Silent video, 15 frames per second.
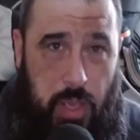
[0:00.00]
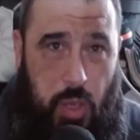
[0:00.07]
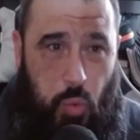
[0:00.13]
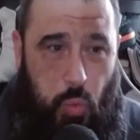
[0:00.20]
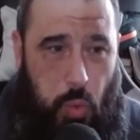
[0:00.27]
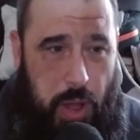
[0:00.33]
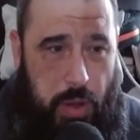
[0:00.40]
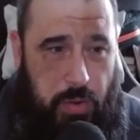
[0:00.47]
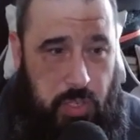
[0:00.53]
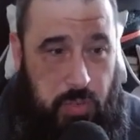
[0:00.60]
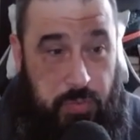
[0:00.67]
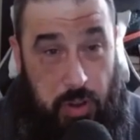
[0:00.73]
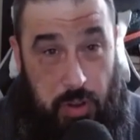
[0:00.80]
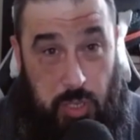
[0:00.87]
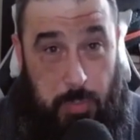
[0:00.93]
whereas
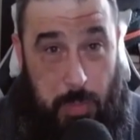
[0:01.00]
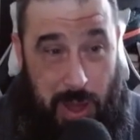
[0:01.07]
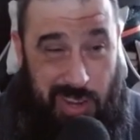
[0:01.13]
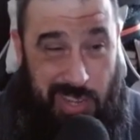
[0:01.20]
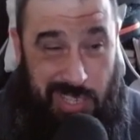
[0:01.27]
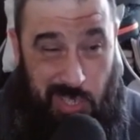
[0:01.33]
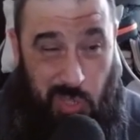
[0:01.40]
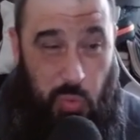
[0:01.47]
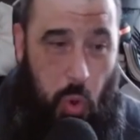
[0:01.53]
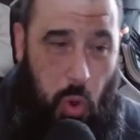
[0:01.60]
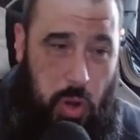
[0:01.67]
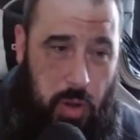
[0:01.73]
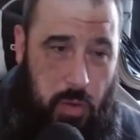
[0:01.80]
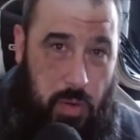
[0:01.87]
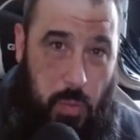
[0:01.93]
Ferrus Manus is
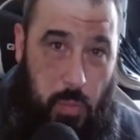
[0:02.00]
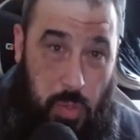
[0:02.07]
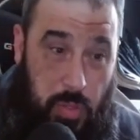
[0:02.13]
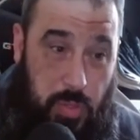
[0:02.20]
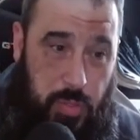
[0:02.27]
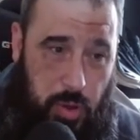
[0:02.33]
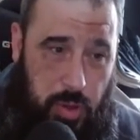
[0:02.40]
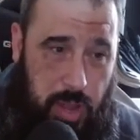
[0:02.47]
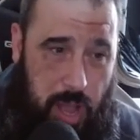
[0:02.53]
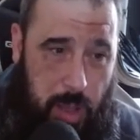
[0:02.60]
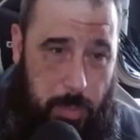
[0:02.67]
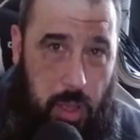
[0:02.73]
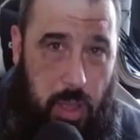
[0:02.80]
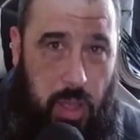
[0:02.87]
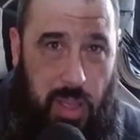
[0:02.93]
walking around with a
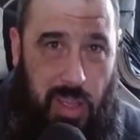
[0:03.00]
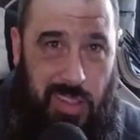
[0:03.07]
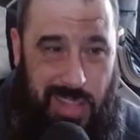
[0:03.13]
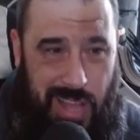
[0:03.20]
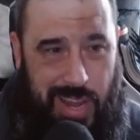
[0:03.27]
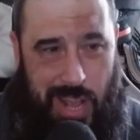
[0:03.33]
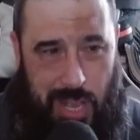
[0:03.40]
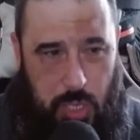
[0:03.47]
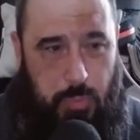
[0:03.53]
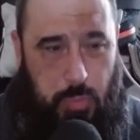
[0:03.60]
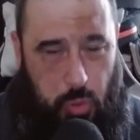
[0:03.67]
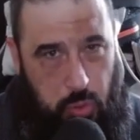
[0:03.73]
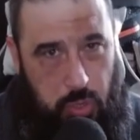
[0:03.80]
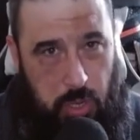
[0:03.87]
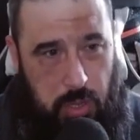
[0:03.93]
Thunderhammer that has
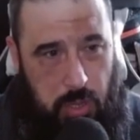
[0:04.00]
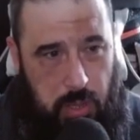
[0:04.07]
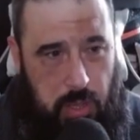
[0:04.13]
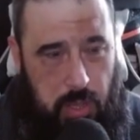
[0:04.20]
Brutal.